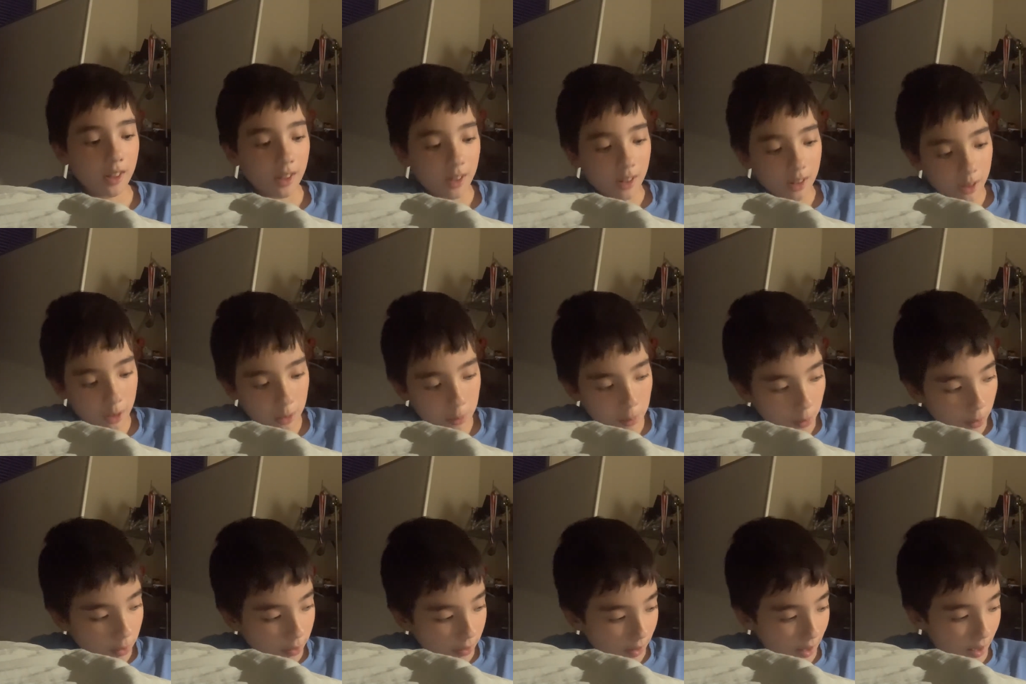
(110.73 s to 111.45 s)
a little more
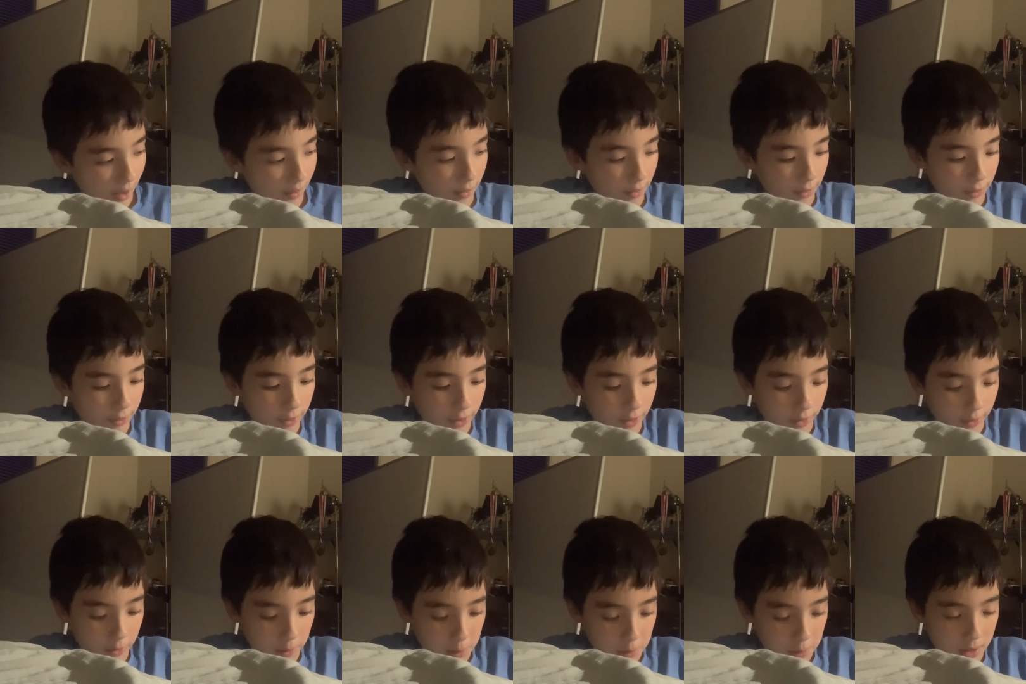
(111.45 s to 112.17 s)
than half a foot of
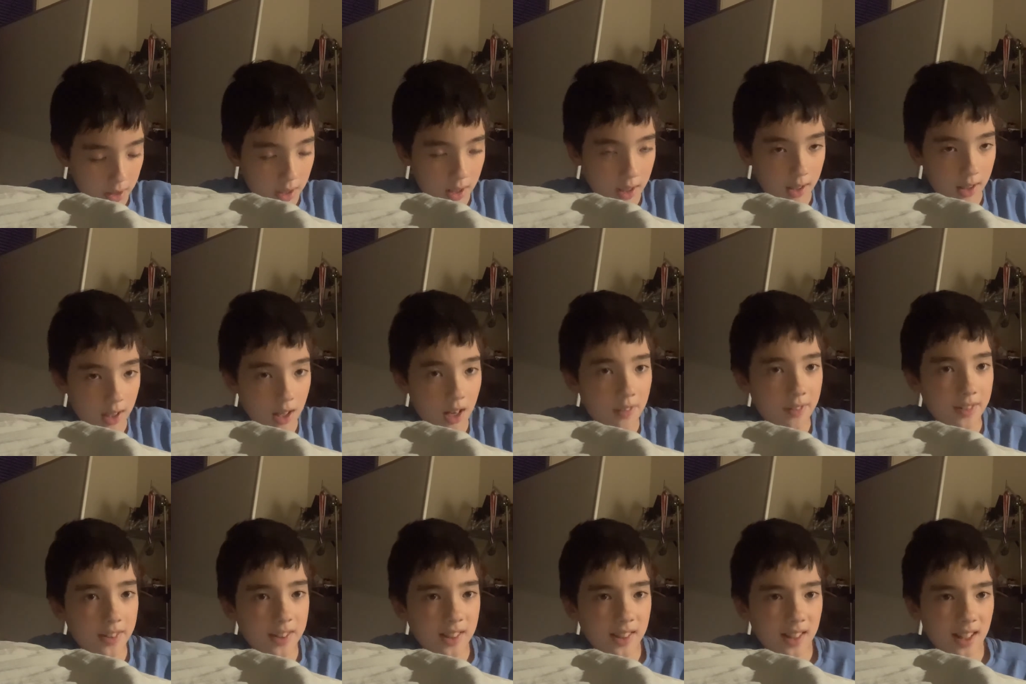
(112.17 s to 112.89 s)
a blade, and
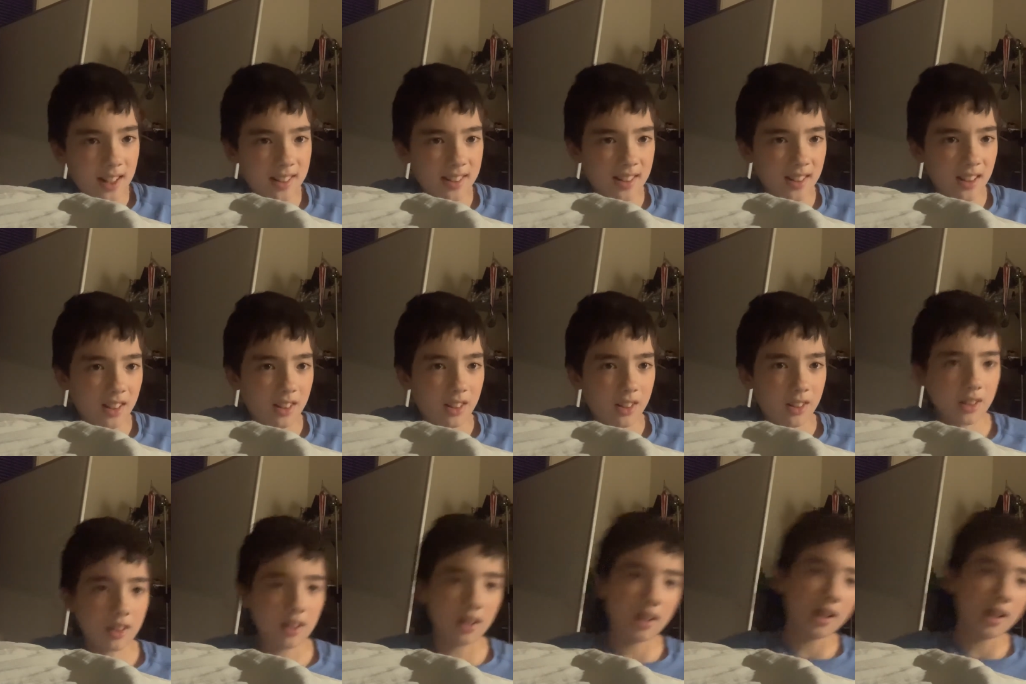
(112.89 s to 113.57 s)
obviously that's not good.